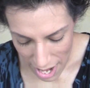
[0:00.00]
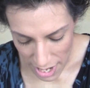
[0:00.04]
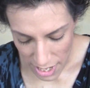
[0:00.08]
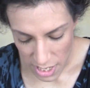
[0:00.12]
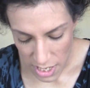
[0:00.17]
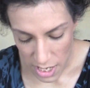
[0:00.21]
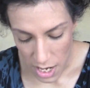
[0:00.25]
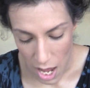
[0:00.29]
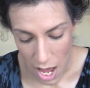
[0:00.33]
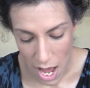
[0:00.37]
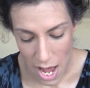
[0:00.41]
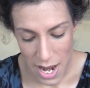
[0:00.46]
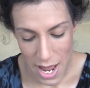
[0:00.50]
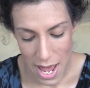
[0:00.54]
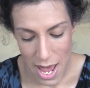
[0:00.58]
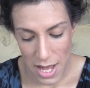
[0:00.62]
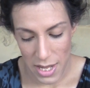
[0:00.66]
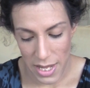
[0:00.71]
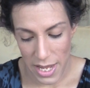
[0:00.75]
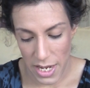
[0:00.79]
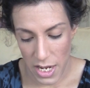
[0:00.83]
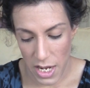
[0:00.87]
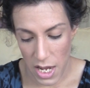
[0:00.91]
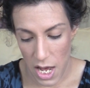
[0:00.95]
I got
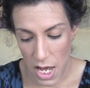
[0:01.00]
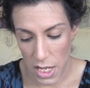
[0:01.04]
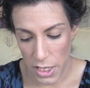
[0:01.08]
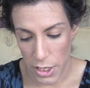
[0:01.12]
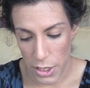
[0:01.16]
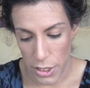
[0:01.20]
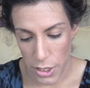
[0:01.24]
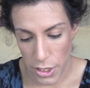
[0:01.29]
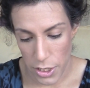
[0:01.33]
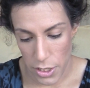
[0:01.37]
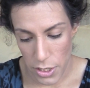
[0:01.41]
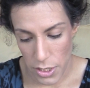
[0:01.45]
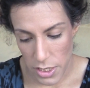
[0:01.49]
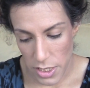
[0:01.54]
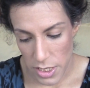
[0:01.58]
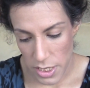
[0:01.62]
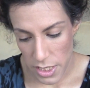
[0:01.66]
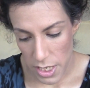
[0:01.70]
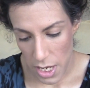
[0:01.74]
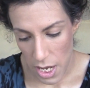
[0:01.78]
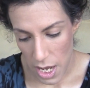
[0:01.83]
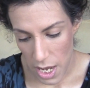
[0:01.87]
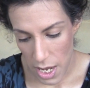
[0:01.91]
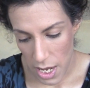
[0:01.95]
LA
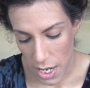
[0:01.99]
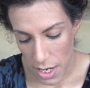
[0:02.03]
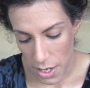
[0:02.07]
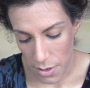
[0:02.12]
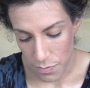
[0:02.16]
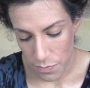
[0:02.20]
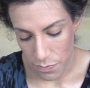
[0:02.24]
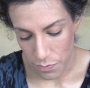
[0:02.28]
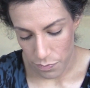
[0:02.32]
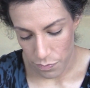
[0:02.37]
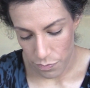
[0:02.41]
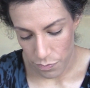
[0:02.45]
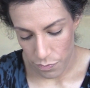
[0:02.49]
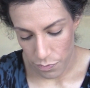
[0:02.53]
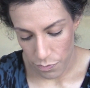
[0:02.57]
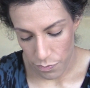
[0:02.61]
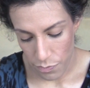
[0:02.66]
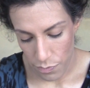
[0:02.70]
Colors um,